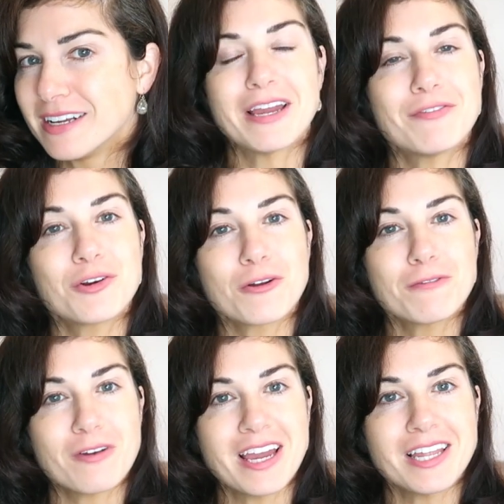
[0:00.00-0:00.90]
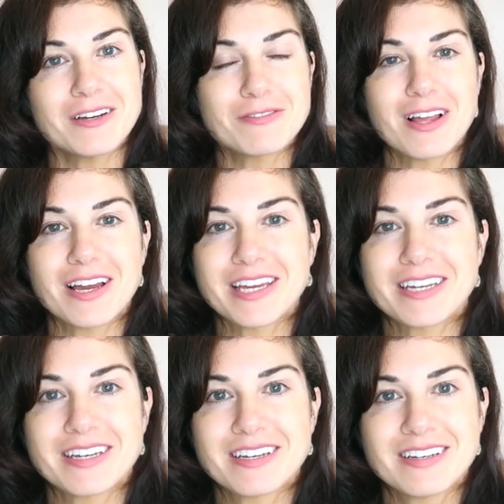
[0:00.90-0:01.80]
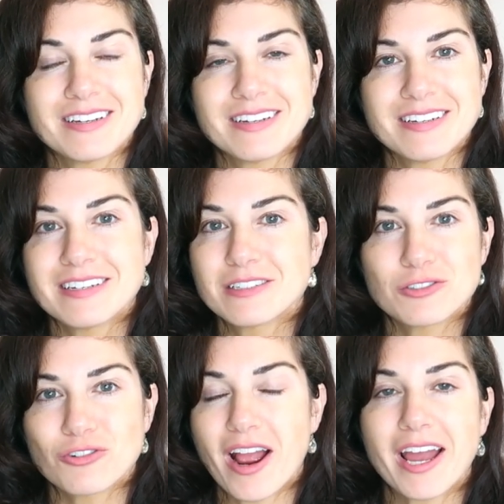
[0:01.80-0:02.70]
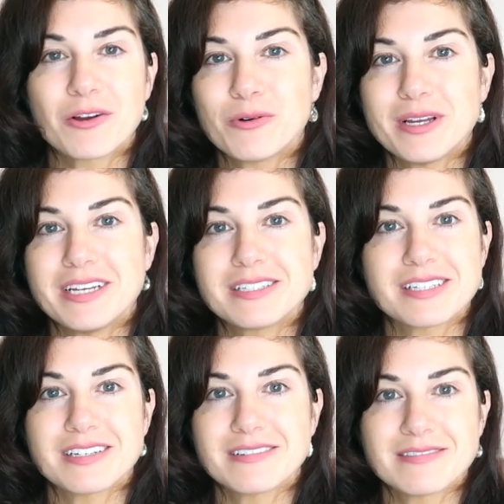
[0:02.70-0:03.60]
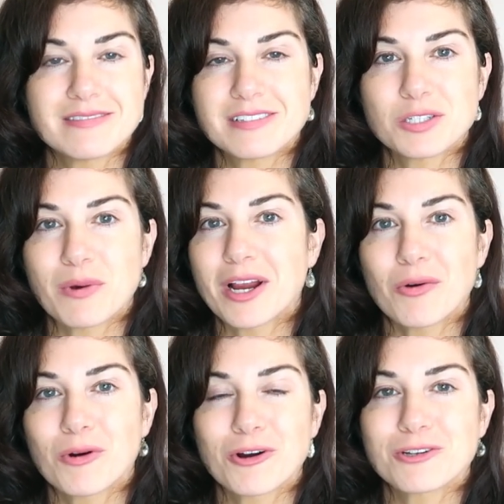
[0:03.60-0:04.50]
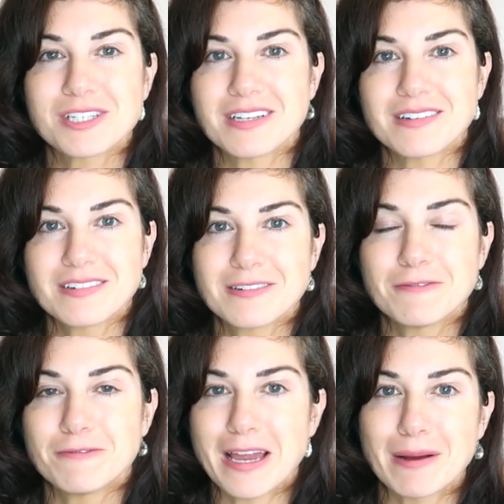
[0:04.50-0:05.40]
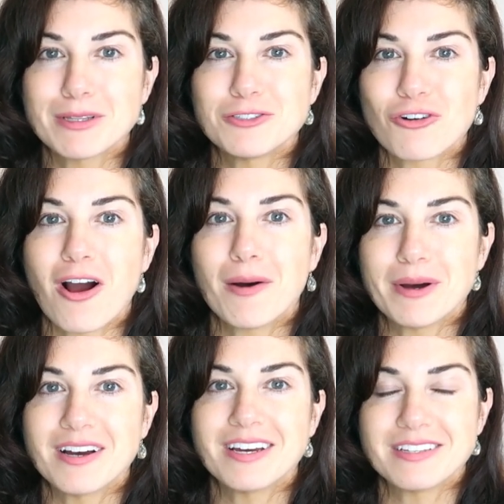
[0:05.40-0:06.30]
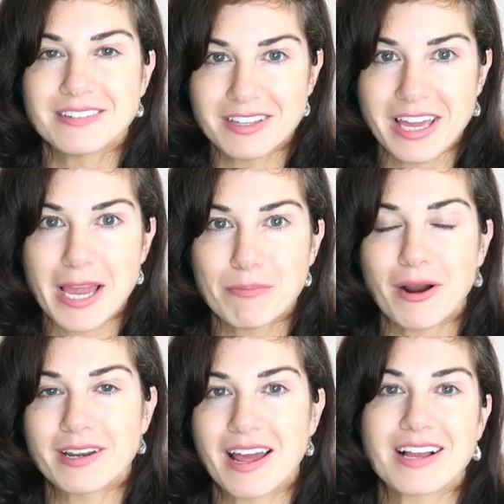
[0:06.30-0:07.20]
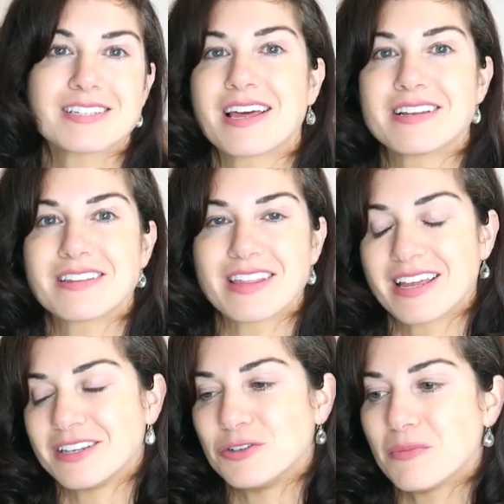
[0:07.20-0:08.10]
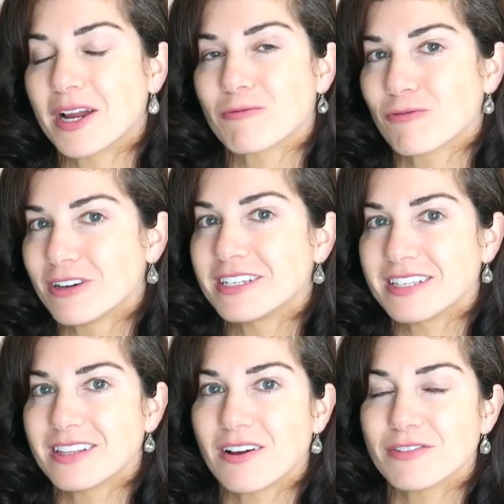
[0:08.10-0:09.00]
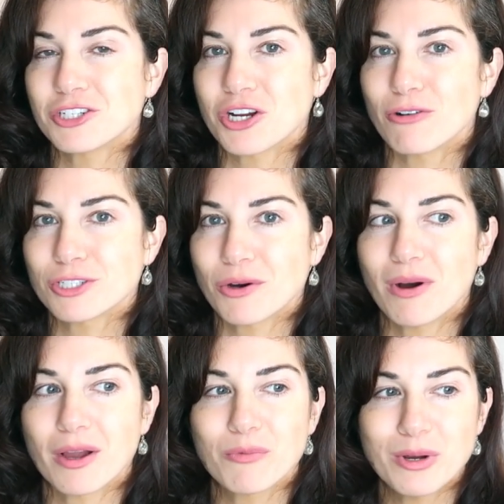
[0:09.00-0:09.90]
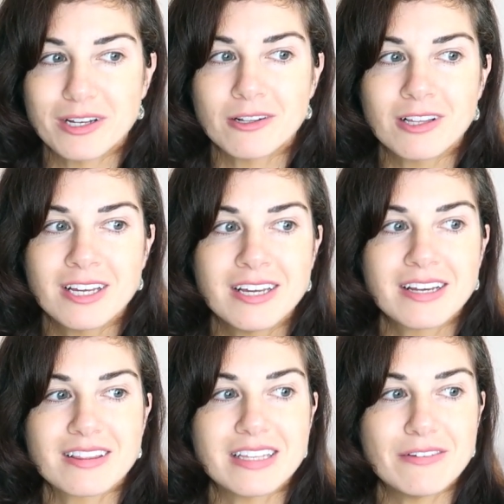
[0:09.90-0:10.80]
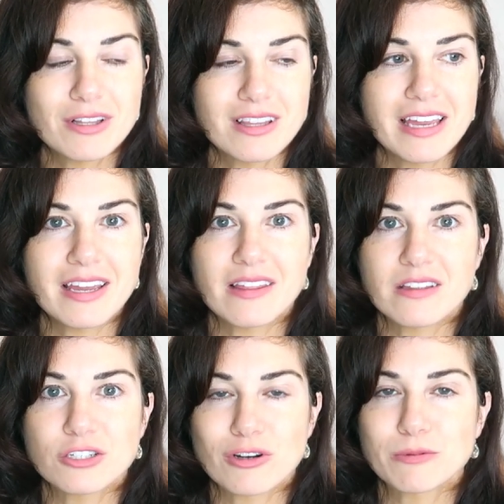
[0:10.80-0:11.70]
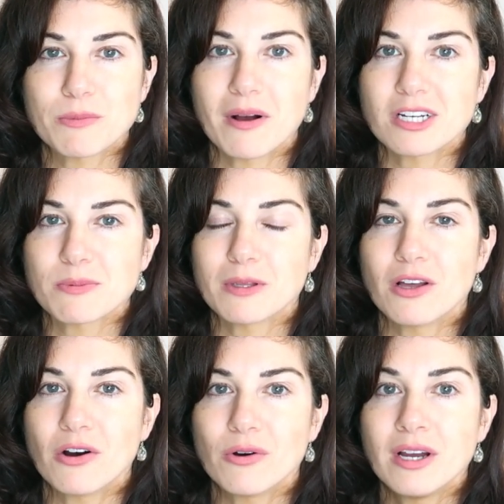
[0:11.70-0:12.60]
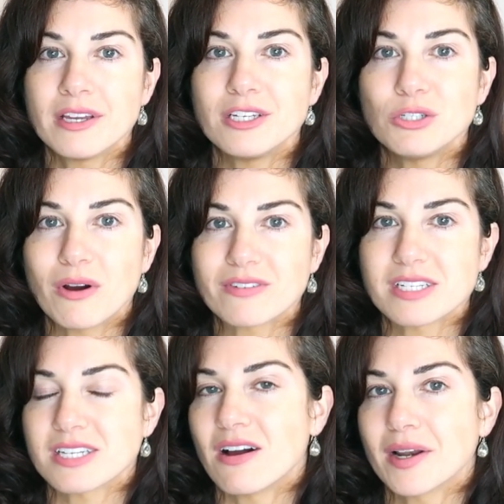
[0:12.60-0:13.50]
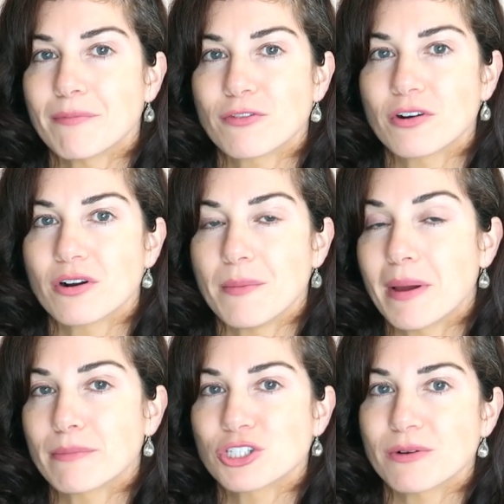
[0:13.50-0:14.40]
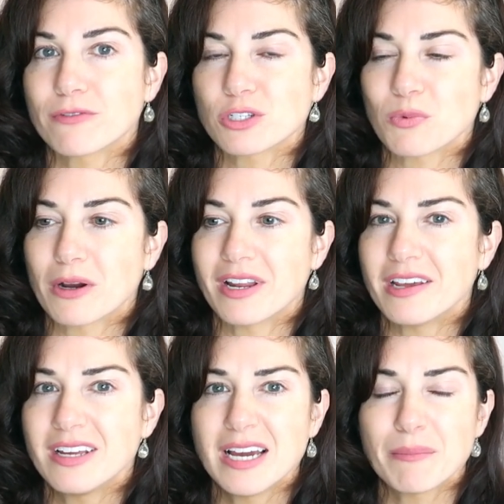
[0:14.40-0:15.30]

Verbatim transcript: If you're a fan of like drag queens and swear words and family drama and the Cape Breton accent, then you might really love the show. So I will leave a link in the description box below. You do have to sign up for a membership for SwearNet.